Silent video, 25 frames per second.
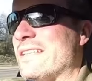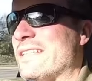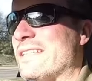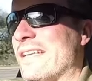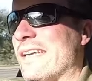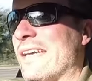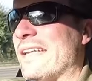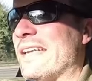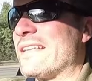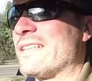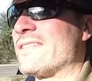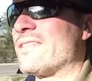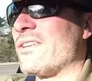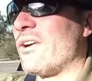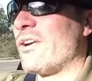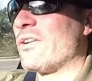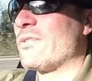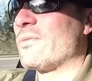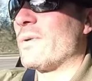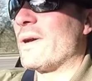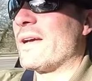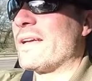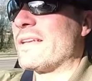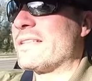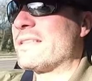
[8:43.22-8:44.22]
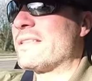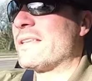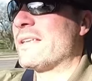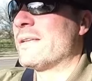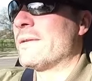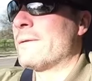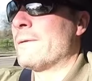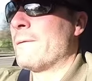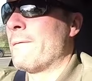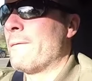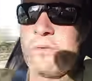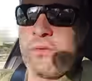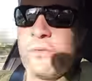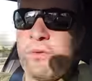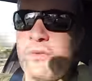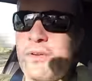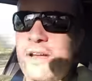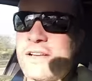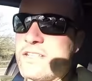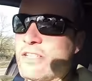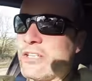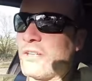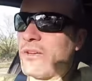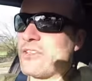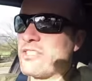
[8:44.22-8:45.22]
it to get it sideways. We've
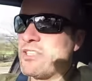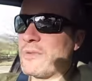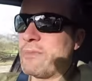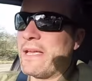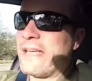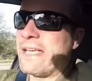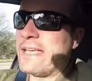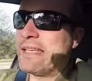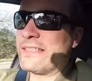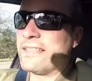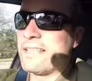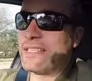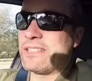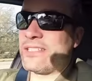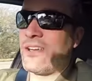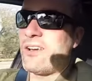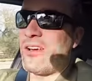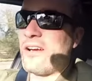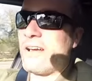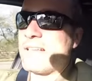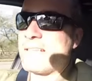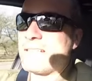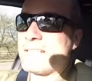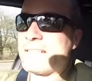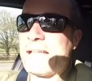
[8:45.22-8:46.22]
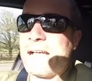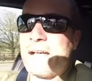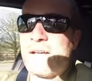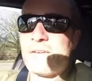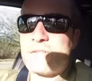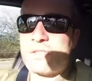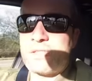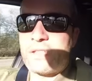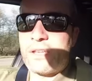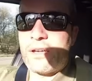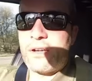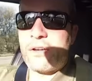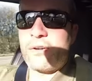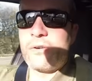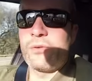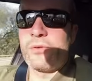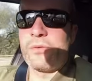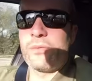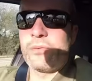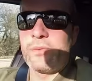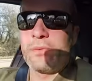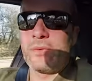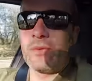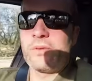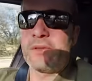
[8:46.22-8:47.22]
actually got some heat in the tires now,
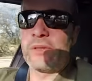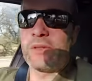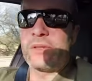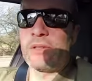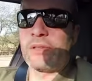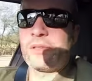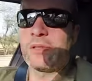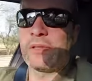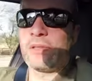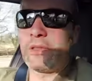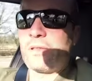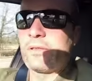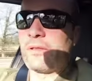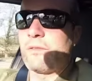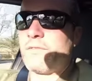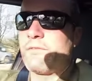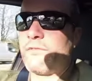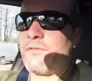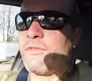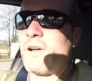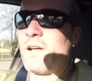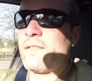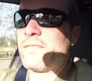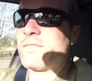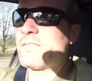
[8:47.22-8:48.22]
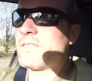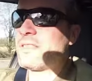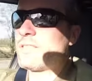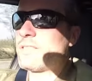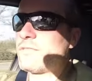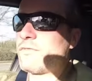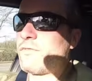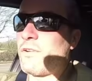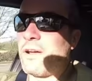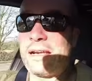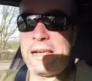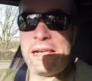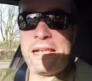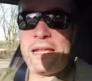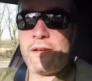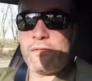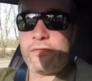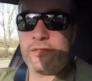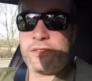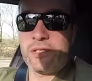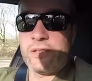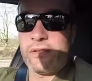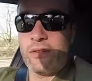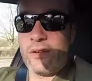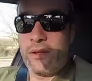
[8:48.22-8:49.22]
so the front
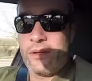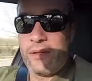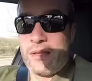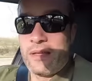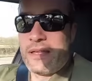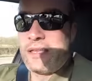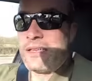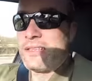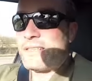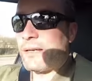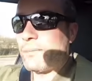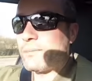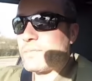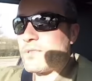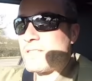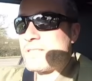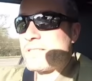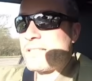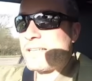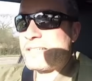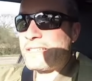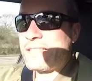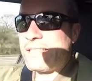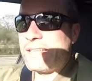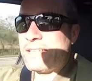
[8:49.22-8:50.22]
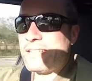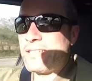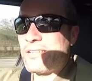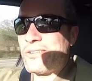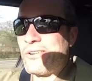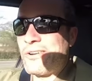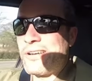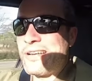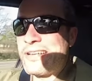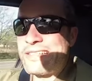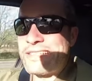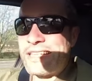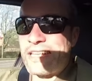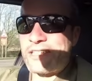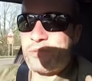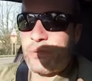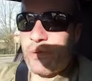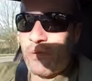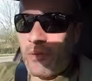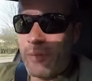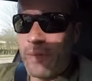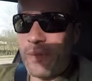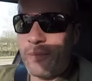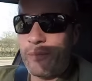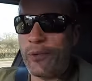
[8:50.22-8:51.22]
left is up to 16 degrees. That's
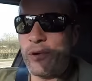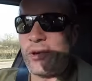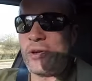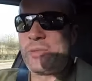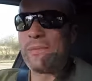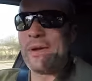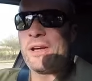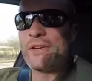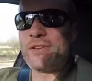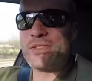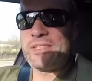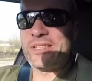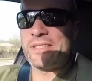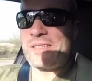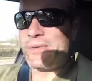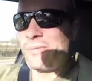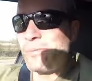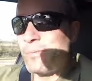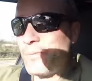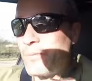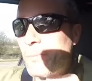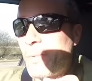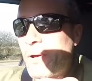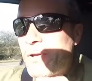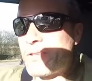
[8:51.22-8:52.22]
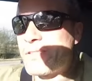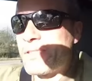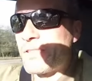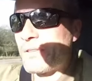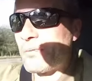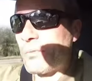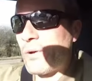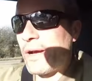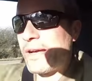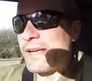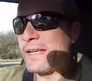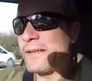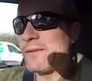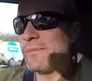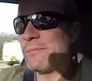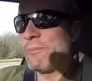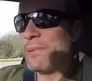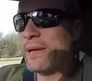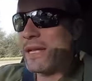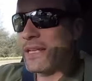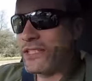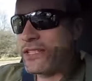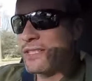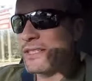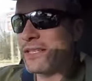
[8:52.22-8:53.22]
where we've been putting most of the weight and
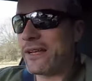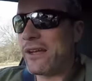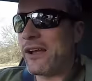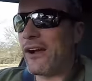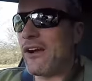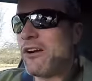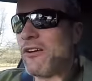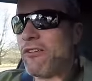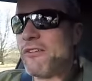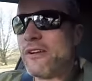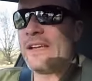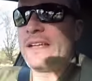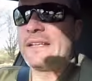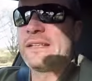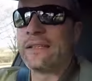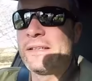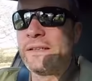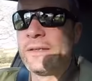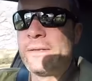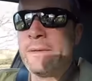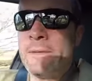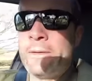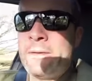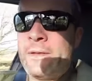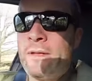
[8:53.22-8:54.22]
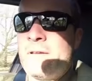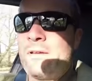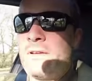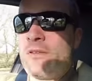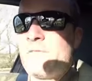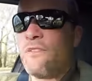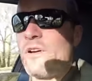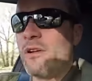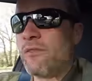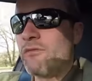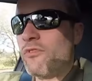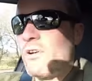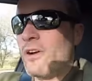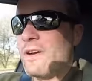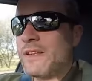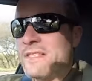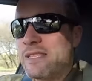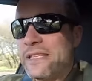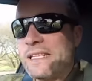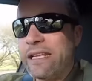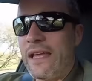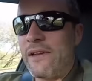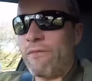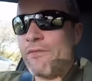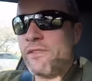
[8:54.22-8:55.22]
pitching the car in. Front right's
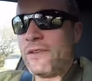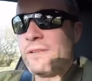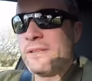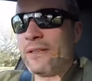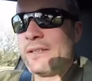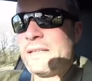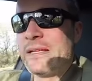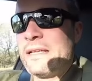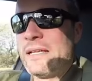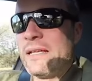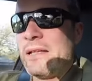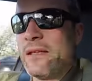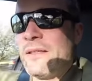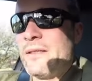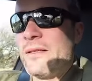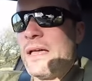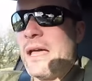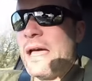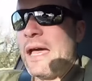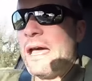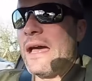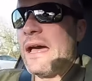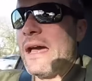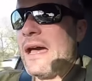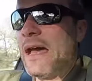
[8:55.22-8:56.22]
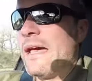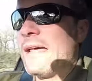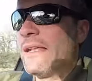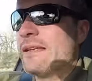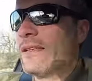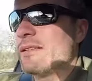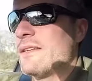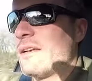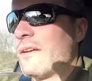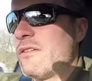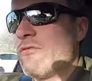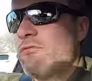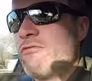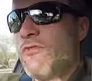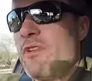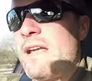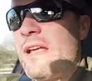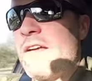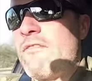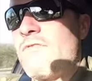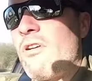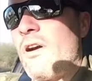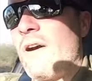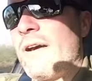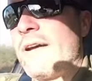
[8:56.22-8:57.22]
11, and
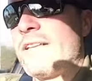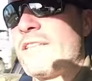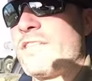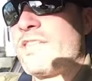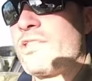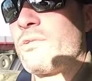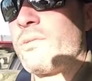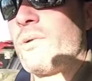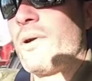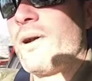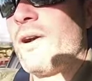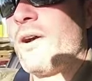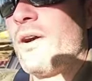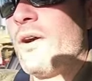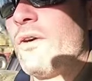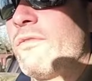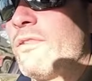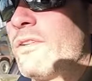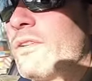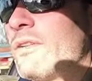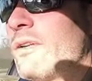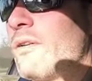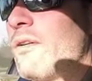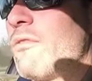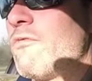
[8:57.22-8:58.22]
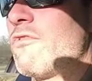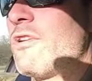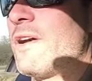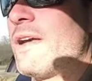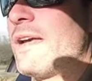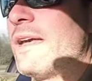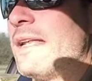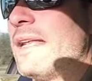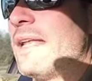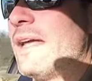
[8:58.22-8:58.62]
rear right is 12, and rear